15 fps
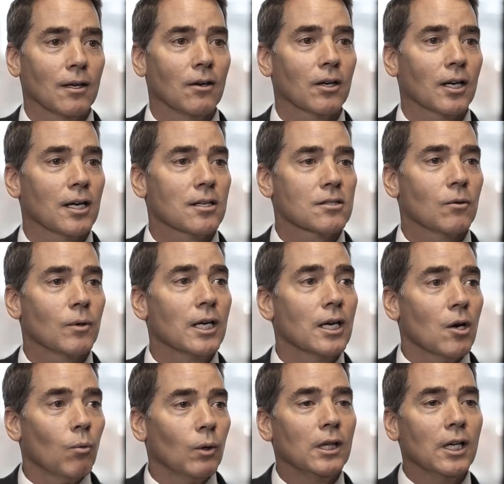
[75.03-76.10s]
Okay, so we
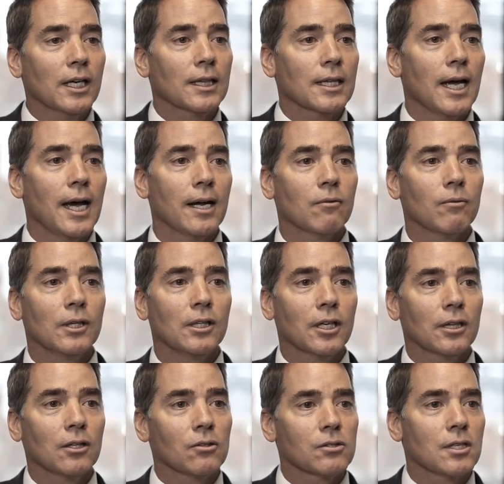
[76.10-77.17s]
look at that and we look
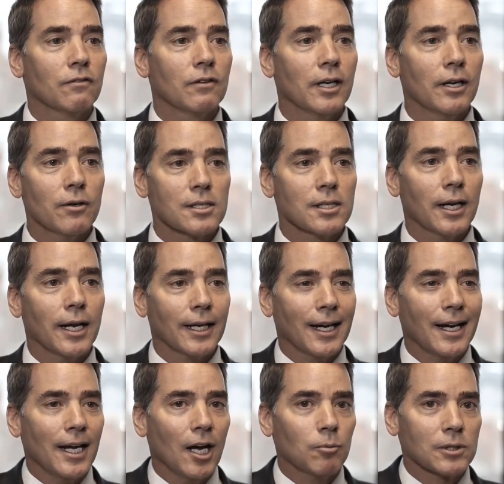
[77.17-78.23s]
at those different areas, and that
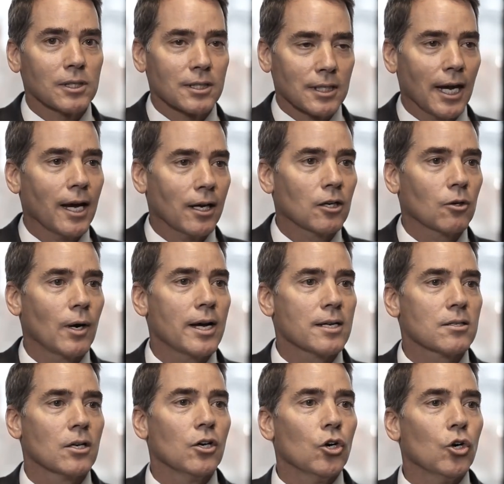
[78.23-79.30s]
kind of helps us categorize
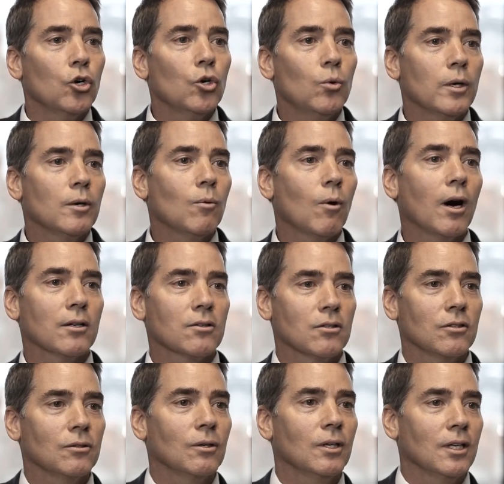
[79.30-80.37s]
who we want
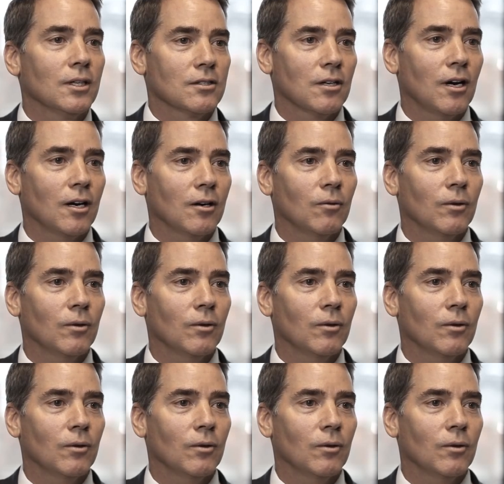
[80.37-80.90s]
to talk